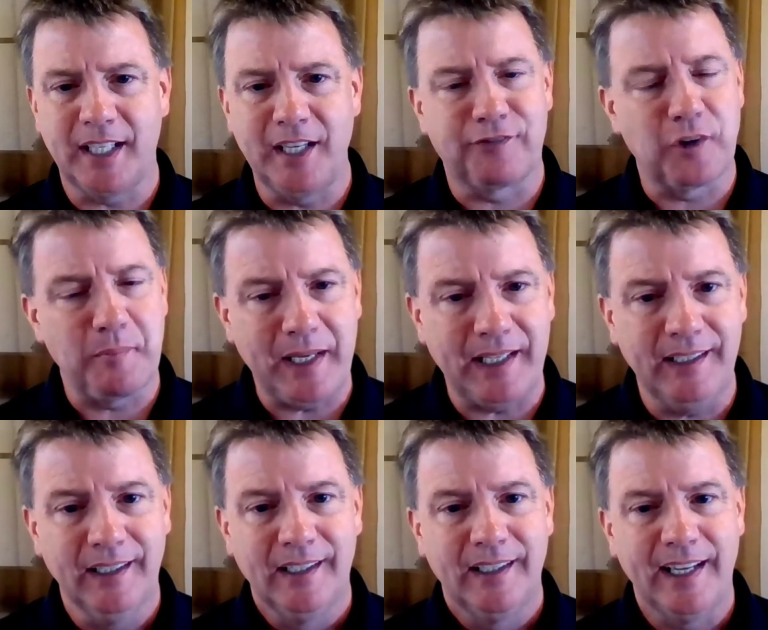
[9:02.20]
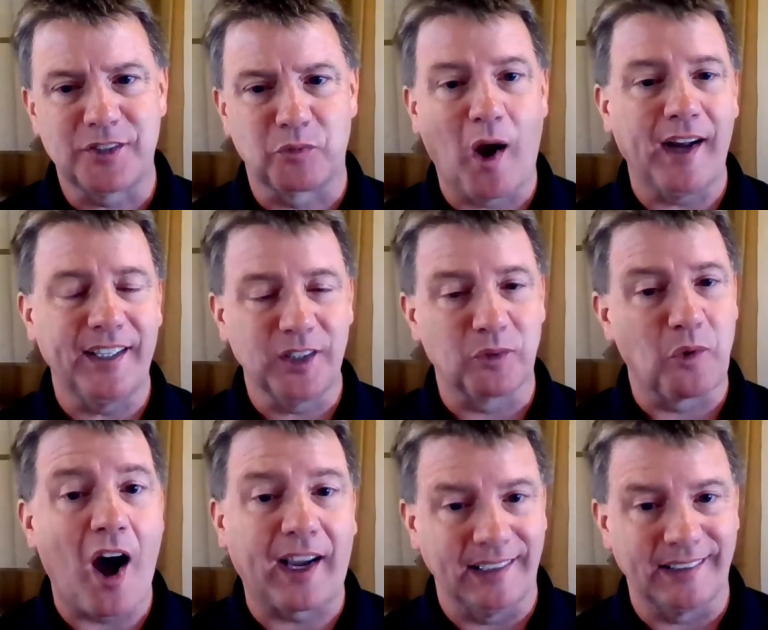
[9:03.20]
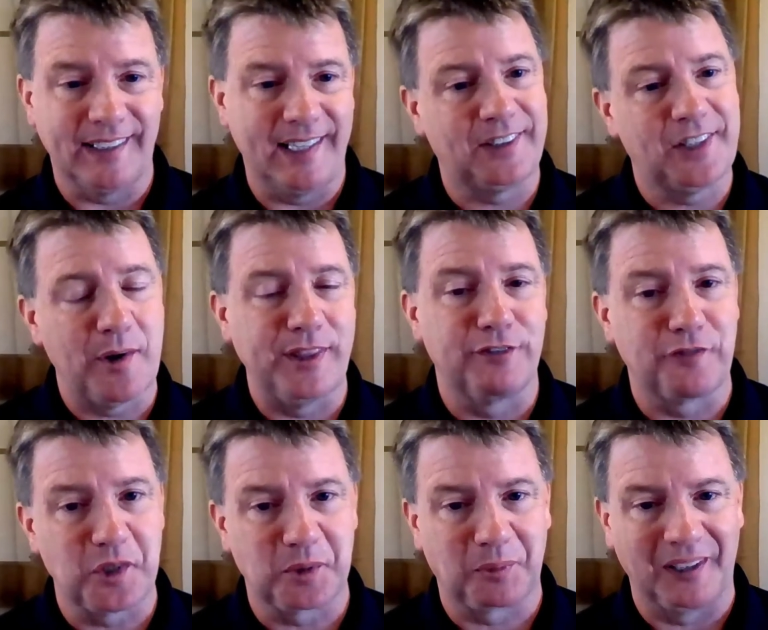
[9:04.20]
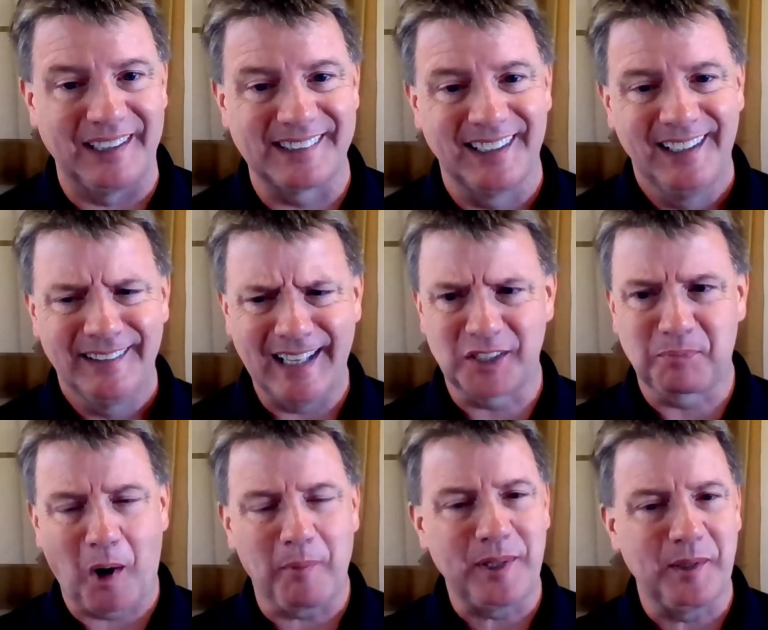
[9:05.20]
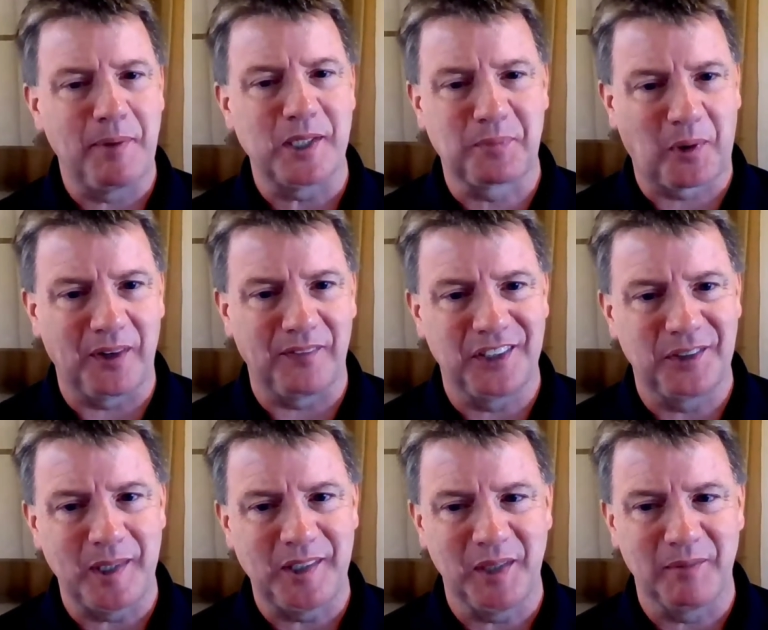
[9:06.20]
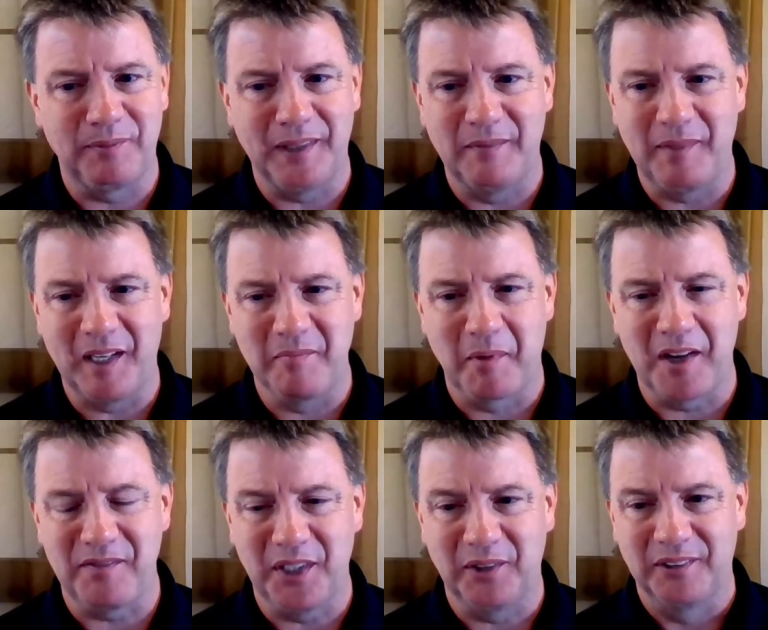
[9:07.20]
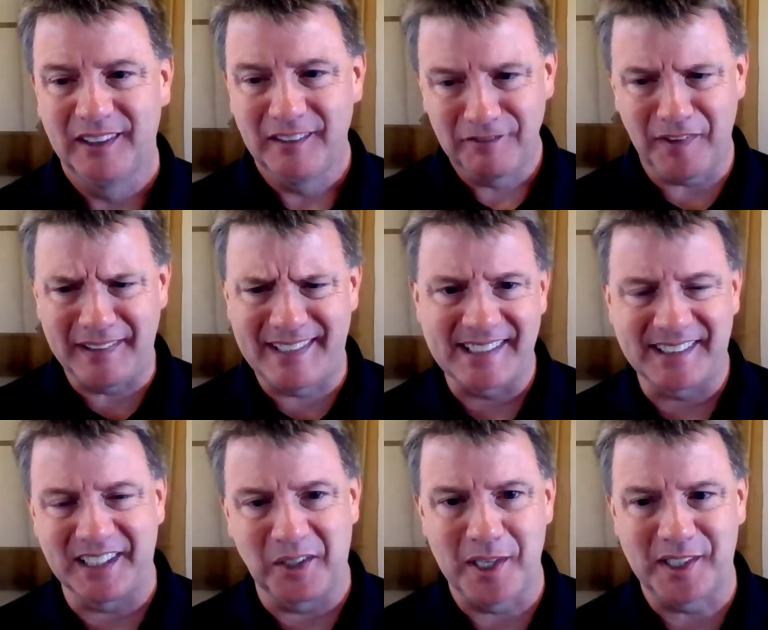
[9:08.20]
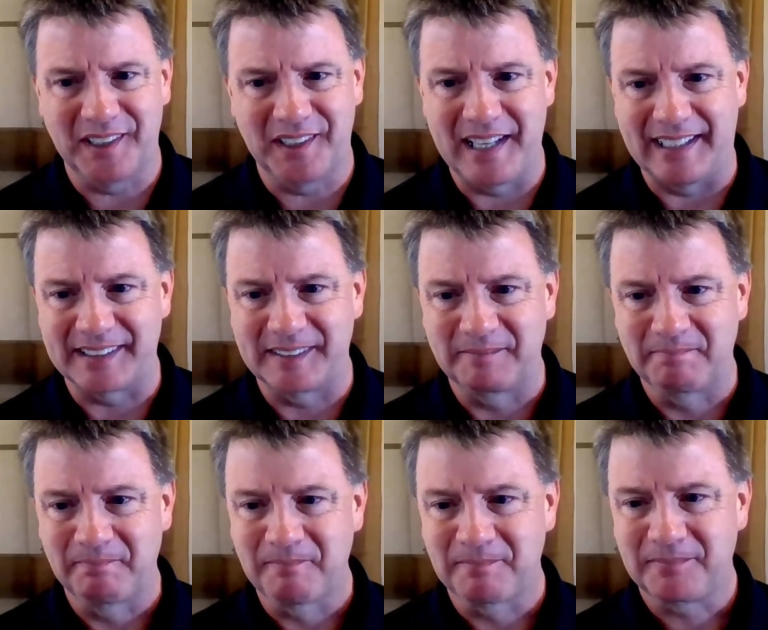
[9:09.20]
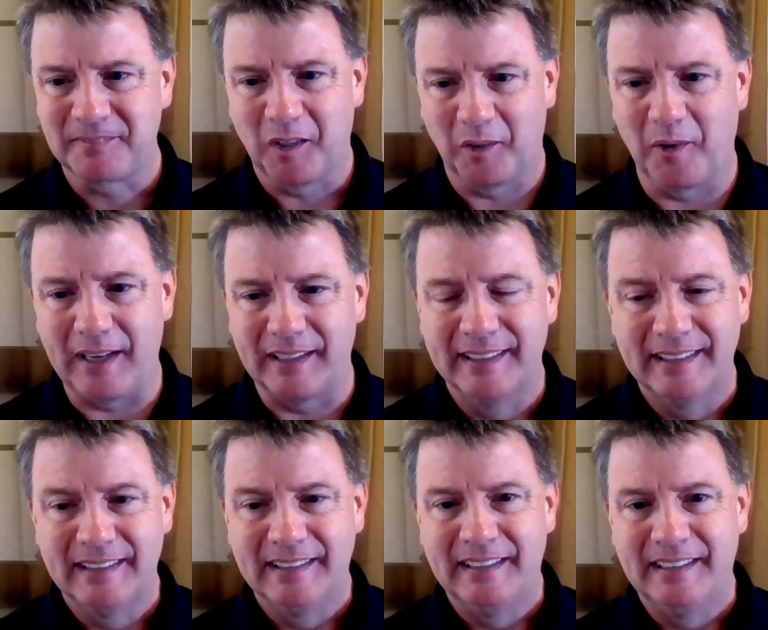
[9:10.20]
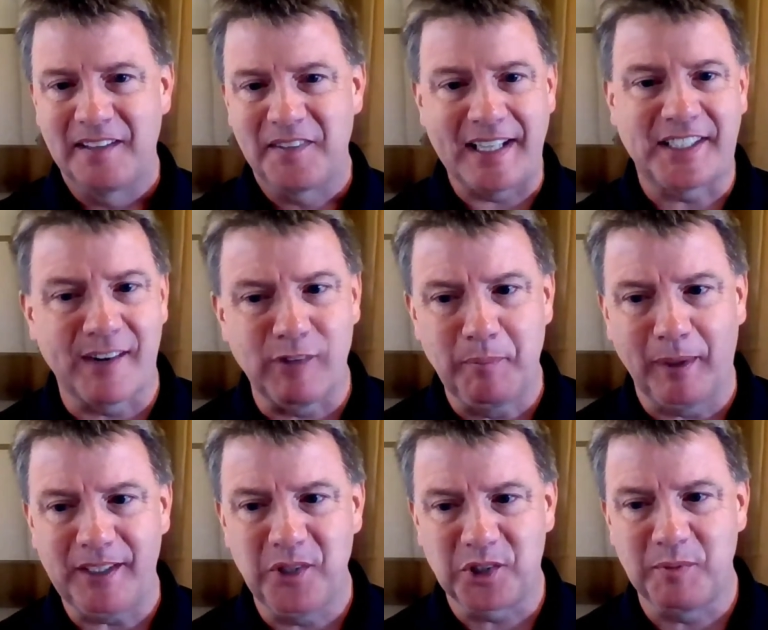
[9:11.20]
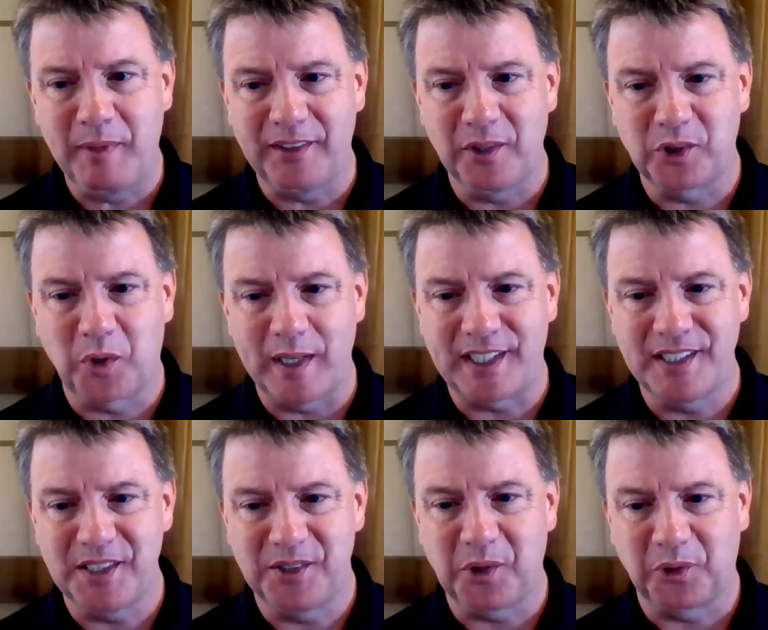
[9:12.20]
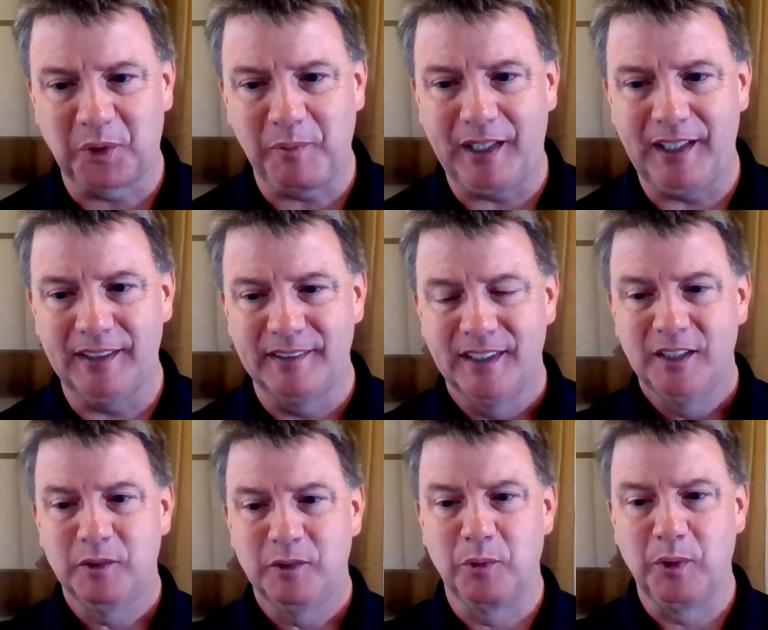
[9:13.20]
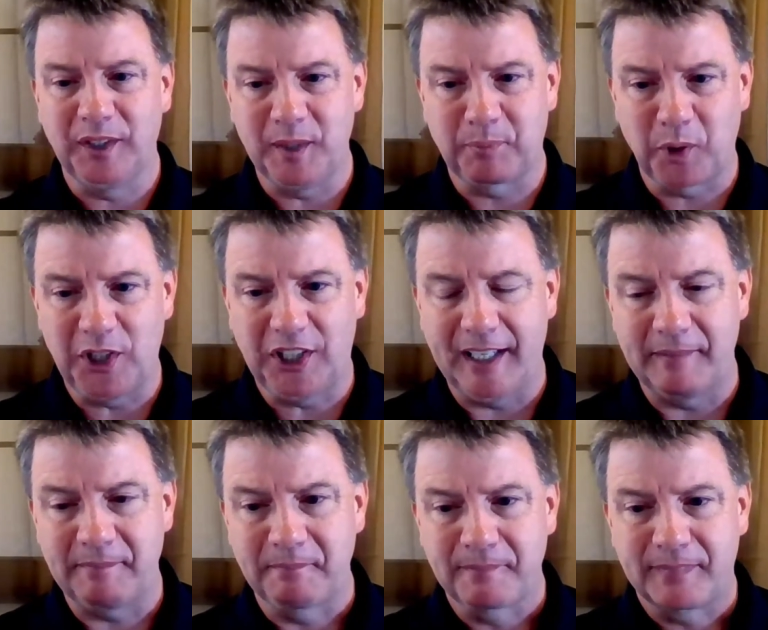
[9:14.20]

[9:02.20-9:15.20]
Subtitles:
I'll tell you, for me, it's riding the rocket to get there in the first place. That's probably the best part of the spaceship in my view. Fantastic question, thanks. All right, thanks to everybody who submitted those questions in social media. We really appreciate it.